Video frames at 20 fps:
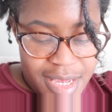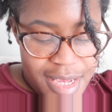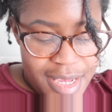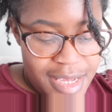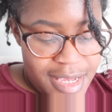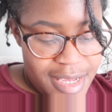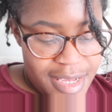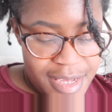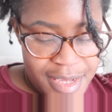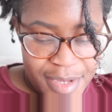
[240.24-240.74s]

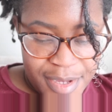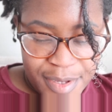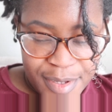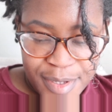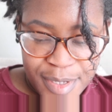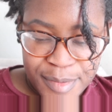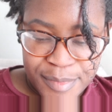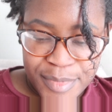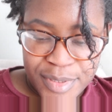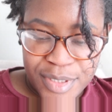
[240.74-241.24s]
I
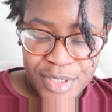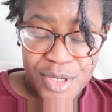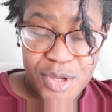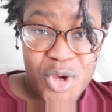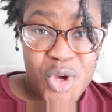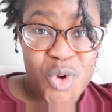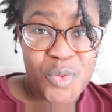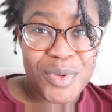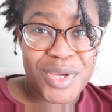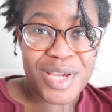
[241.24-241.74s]
am
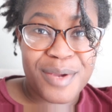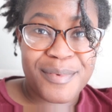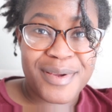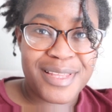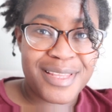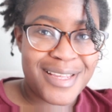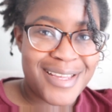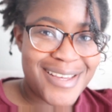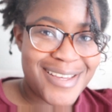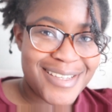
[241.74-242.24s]
combing out my
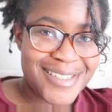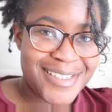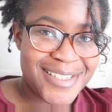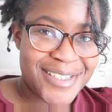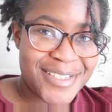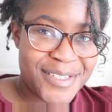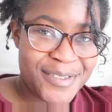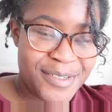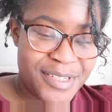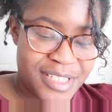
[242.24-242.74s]
locks
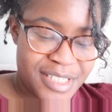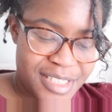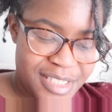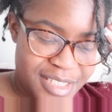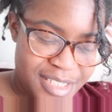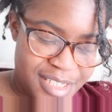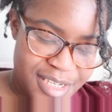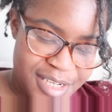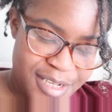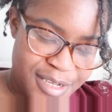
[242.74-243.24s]
as you can
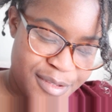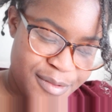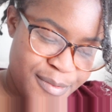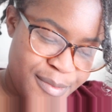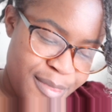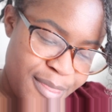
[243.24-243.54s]
see.